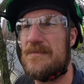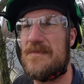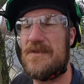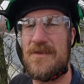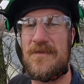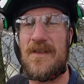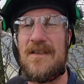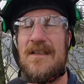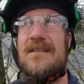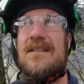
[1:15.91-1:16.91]
So it's
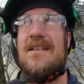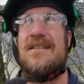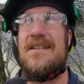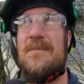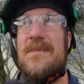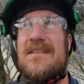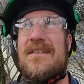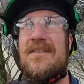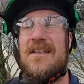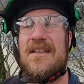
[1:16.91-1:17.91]
very tempting to
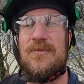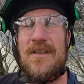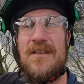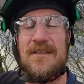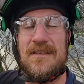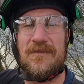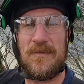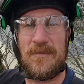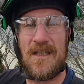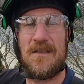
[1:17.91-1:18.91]
think, well, if
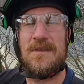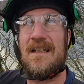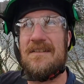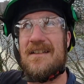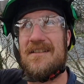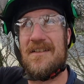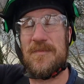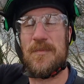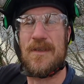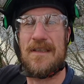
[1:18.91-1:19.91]
I'm climbing and that does
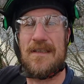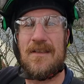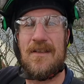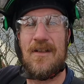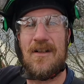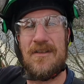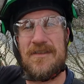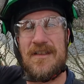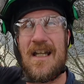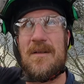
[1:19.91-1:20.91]
break, all that's
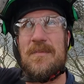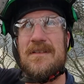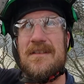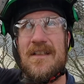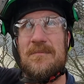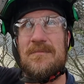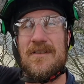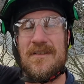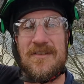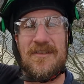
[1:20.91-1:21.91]
going to happen is
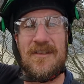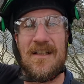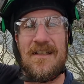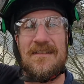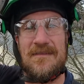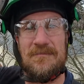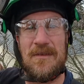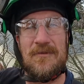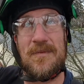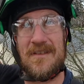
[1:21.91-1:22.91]
my
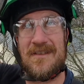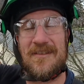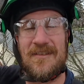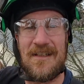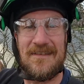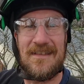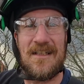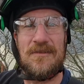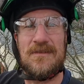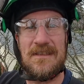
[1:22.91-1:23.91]
rope's going to slide
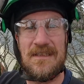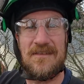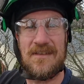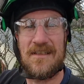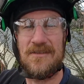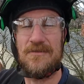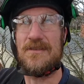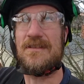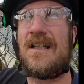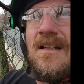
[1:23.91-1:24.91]
down into that union.